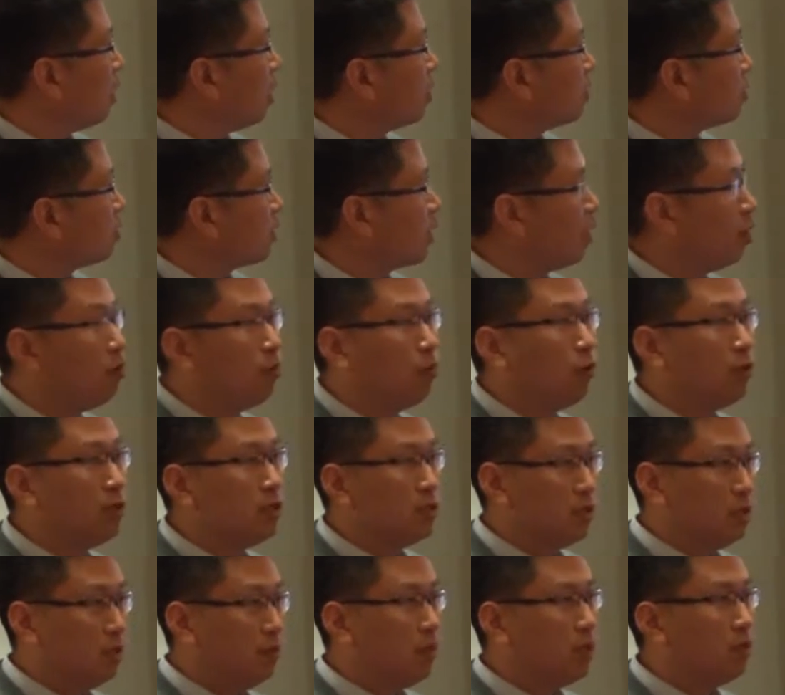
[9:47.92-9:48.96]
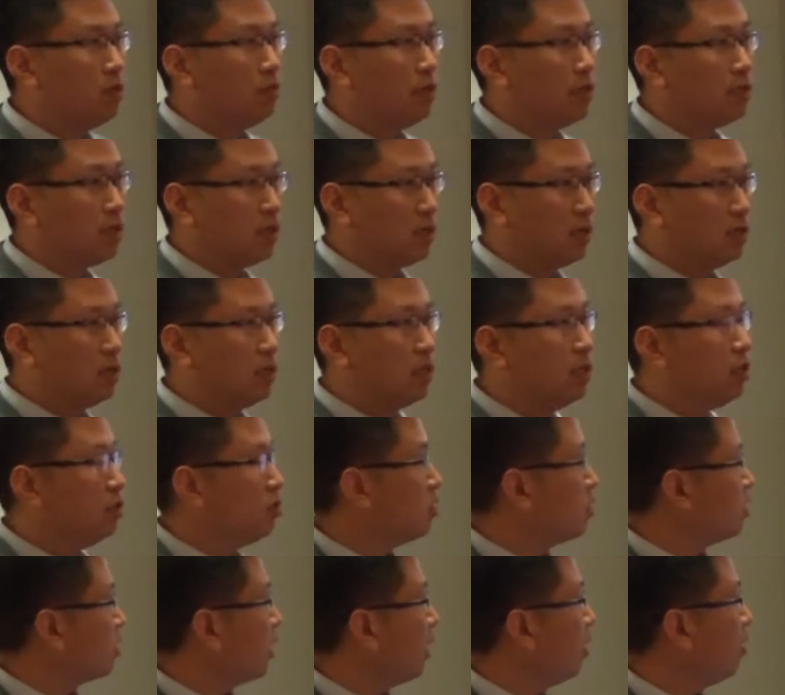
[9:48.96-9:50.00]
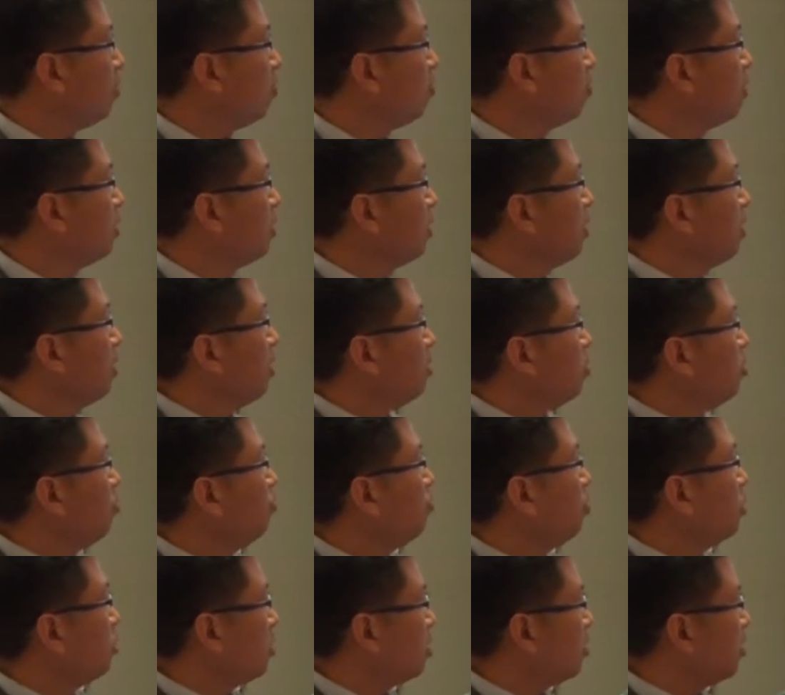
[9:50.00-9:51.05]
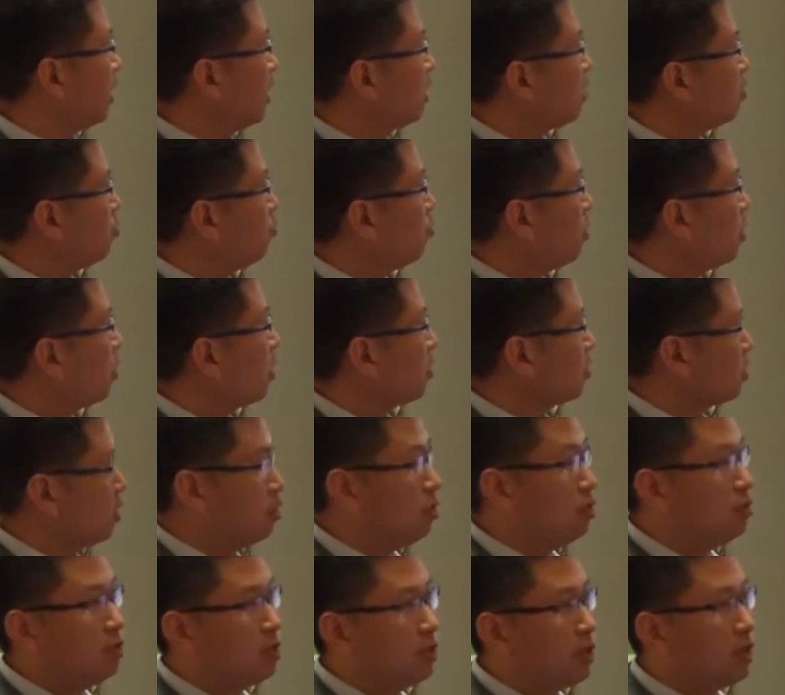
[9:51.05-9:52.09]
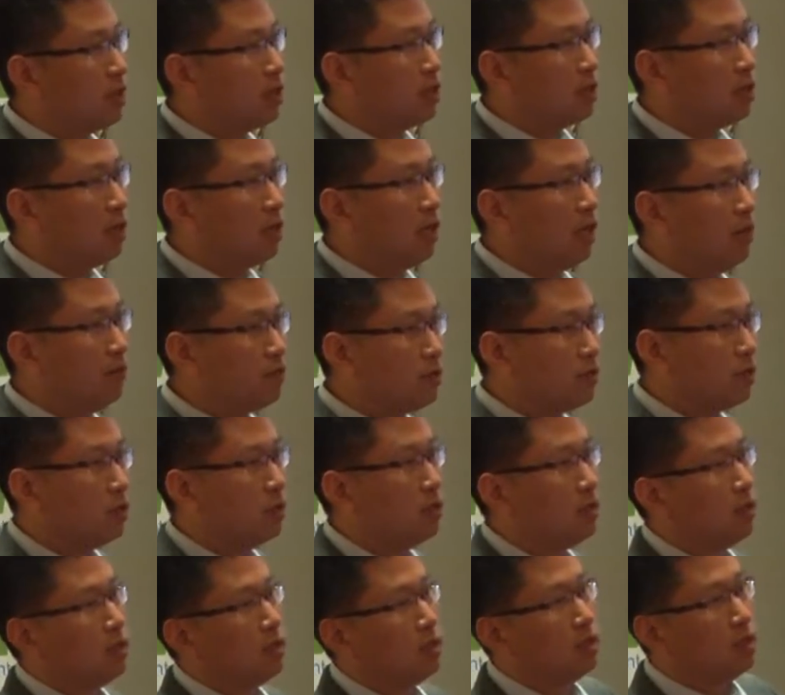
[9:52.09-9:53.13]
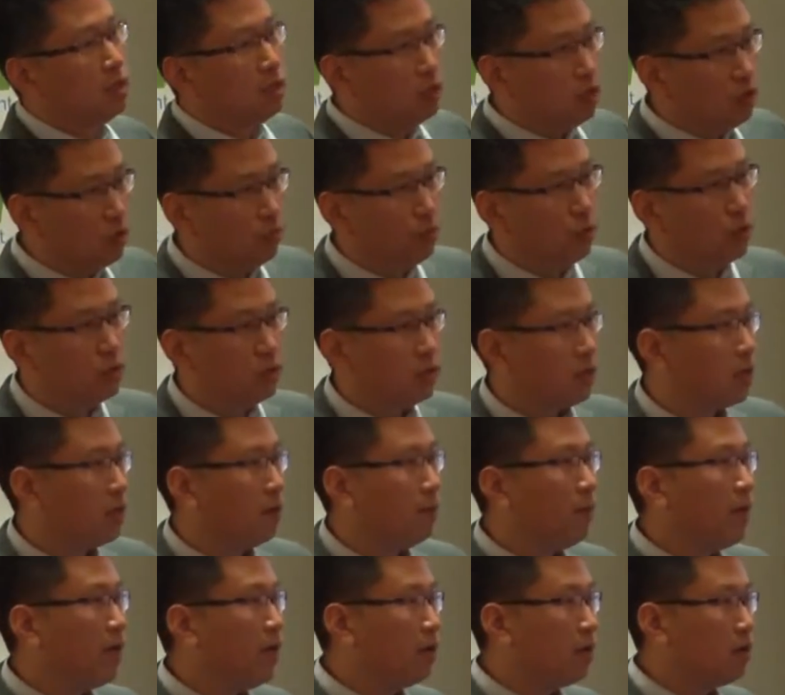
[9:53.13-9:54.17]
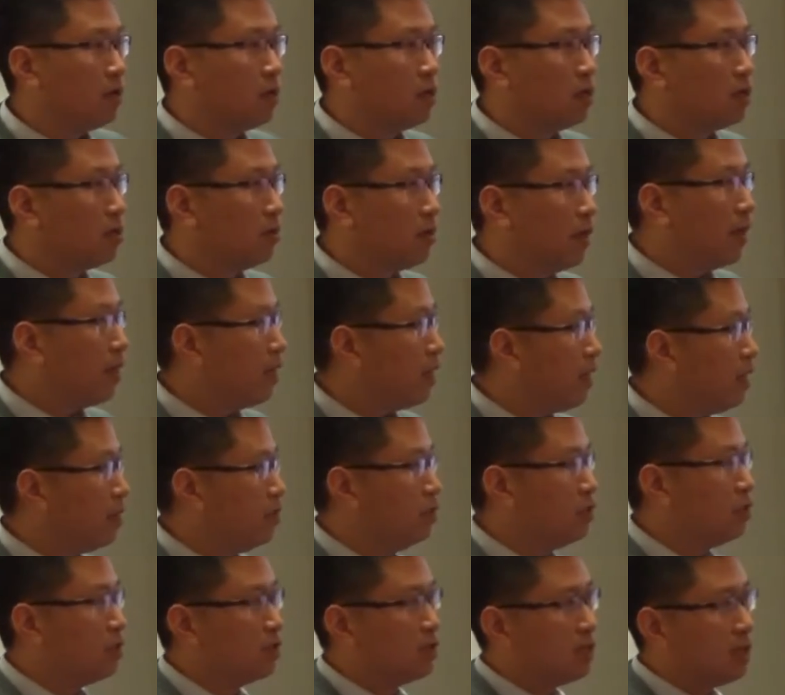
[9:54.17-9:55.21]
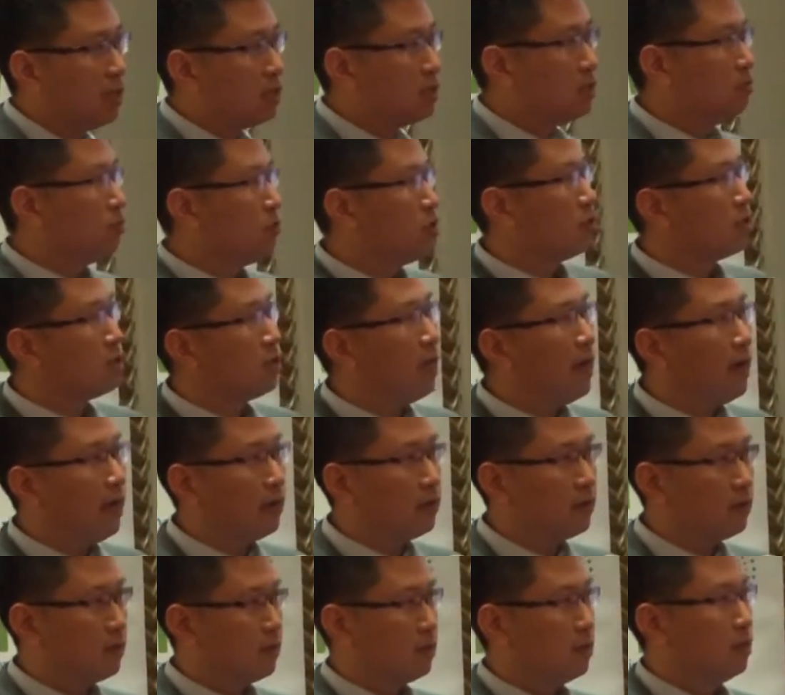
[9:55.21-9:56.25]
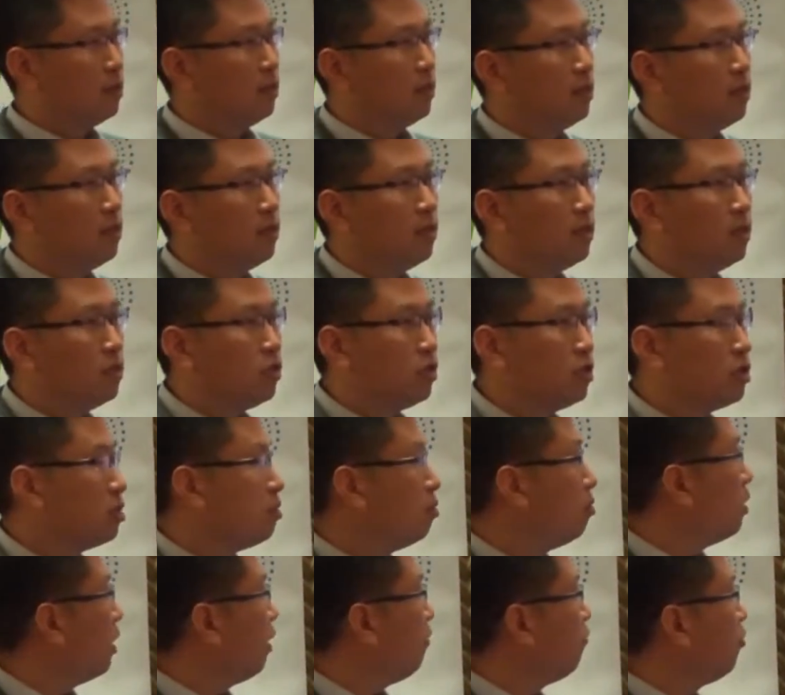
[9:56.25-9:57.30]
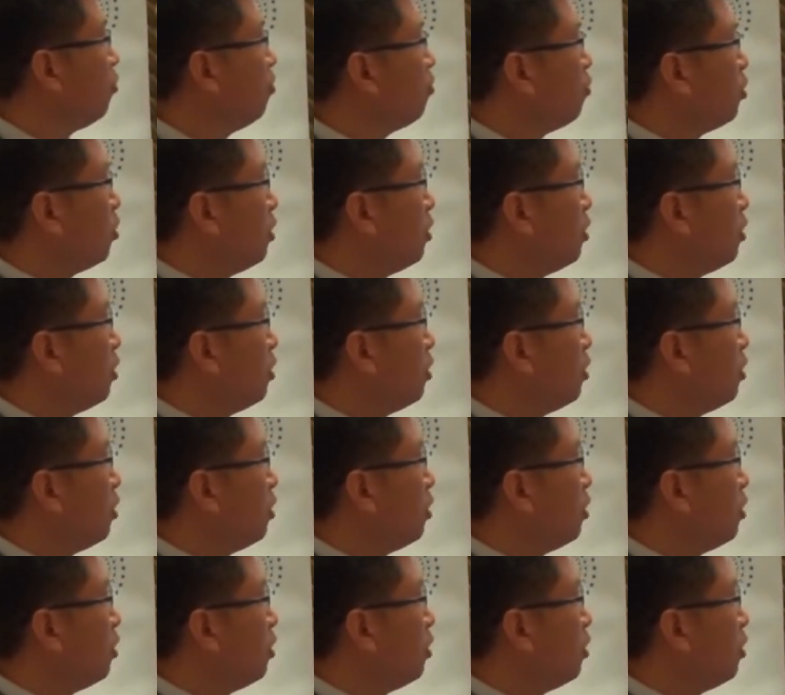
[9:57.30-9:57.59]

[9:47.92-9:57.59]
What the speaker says: scale points in the middle. It's a continuous scale. You put the test product, the new thing, on the left. You put the competitor on the right, and you just ask them to slide. Just if you